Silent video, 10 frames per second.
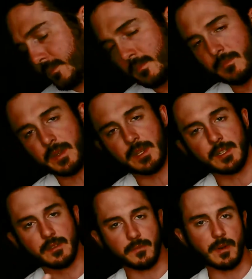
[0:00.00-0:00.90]
but this
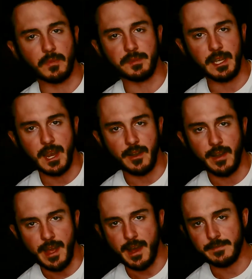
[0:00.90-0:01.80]
will probably air
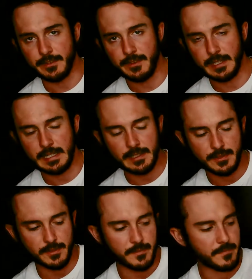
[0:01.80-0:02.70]
after that.
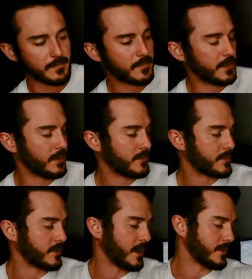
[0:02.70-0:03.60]
So,
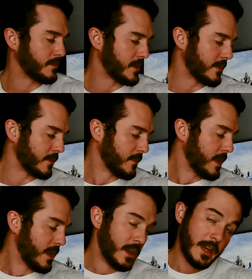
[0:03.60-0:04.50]
scratch, whatever.
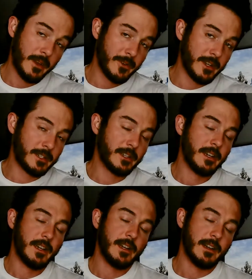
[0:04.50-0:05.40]
Anyways,
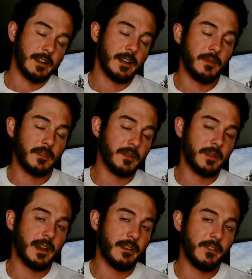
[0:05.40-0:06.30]
I'm a little bit
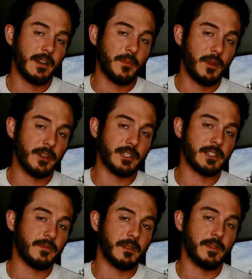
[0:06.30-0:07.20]
out of it. I apologize
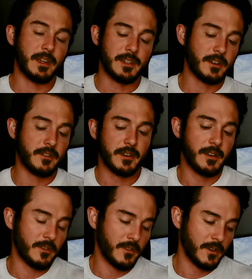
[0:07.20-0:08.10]
if I'm like stuttering
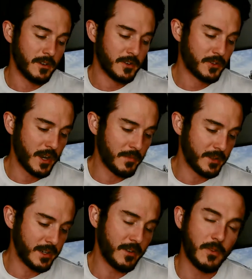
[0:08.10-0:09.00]
or
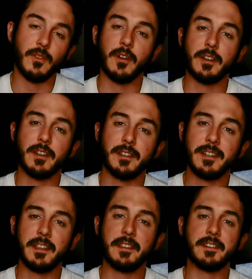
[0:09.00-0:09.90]
scrambling or
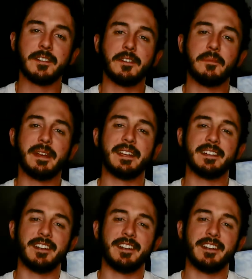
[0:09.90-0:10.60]
saying things that don't make